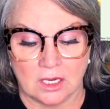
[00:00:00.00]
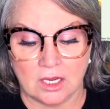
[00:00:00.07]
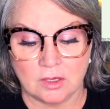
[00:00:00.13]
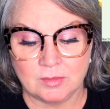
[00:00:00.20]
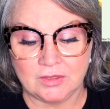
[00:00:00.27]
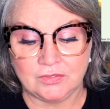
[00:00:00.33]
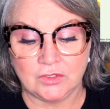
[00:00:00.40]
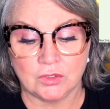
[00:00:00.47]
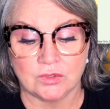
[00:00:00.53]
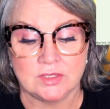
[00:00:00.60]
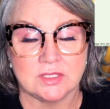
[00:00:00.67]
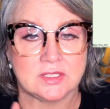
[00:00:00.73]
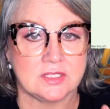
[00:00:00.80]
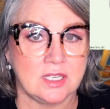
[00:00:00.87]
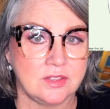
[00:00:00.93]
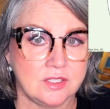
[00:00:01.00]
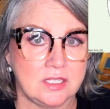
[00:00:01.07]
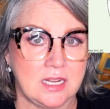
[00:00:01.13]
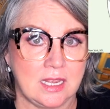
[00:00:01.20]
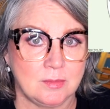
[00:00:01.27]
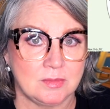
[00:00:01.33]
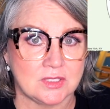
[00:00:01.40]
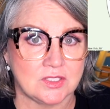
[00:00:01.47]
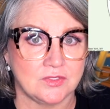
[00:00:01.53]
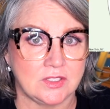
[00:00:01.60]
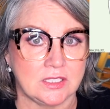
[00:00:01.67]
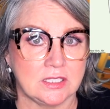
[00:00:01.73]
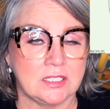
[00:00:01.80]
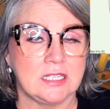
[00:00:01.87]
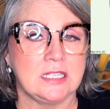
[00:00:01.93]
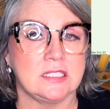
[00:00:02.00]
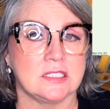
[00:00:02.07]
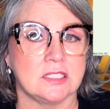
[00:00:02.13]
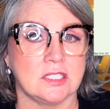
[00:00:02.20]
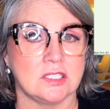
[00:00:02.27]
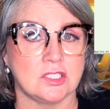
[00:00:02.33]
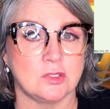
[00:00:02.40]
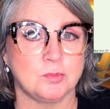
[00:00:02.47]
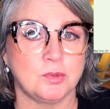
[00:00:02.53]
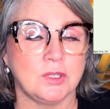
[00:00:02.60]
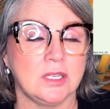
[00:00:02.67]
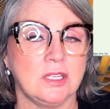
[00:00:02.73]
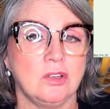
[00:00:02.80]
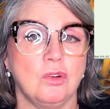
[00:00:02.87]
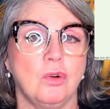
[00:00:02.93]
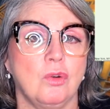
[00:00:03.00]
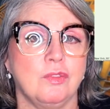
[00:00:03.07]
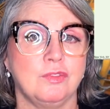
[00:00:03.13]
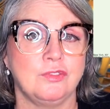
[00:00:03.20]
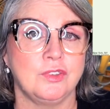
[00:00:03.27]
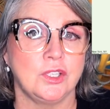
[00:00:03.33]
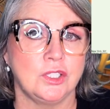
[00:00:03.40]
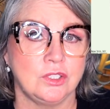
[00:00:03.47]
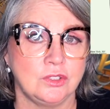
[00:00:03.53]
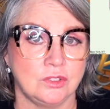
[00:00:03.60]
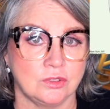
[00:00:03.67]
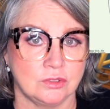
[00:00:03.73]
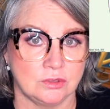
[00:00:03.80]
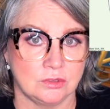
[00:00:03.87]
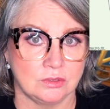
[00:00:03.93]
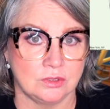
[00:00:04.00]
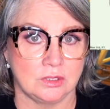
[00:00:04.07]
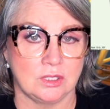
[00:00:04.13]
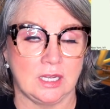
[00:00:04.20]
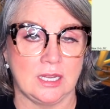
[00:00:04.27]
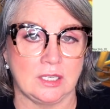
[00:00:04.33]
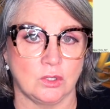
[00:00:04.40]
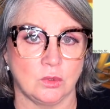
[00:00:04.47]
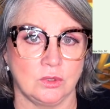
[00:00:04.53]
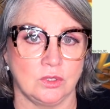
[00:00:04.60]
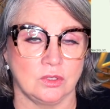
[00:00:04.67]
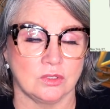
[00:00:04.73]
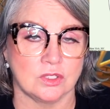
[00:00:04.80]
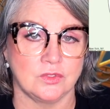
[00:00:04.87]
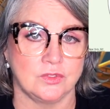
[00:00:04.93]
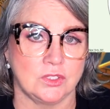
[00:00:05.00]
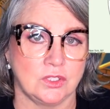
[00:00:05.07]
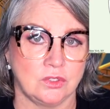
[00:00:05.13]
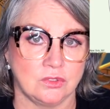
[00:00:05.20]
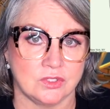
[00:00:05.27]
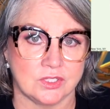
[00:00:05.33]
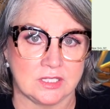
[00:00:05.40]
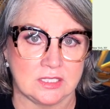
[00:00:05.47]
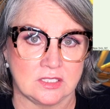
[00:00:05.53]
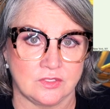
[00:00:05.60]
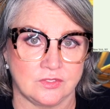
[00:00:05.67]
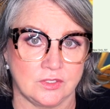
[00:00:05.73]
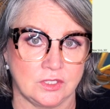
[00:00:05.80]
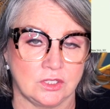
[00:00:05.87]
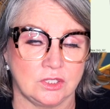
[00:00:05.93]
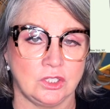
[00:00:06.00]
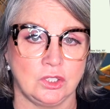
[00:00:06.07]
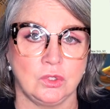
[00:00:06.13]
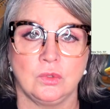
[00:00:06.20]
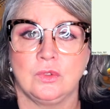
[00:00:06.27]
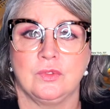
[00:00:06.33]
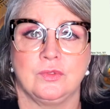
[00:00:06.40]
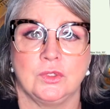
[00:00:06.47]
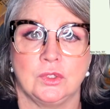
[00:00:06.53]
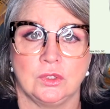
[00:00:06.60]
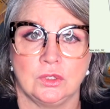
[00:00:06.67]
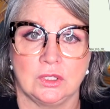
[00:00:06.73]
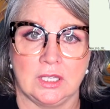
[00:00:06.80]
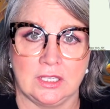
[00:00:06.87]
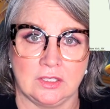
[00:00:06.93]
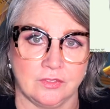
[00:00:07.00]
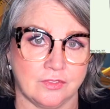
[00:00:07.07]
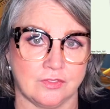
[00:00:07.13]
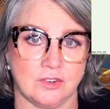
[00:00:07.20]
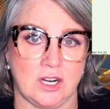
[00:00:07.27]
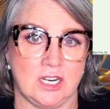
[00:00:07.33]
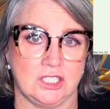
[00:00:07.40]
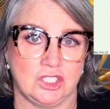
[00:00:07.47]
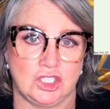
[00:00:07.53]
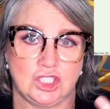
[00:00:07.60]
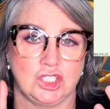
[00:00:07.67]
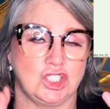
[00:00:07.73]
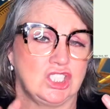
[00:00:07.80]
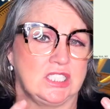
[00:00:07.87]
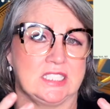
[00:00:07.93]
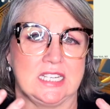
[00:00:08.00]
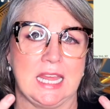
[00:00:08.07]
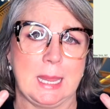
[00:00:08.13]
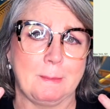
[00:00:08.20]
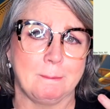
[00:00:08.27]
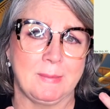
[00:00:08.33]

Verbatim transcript: If you're in the southern hemisphere, it's the spring or vernal equinox. Vernal stands for youthful and fresh, just like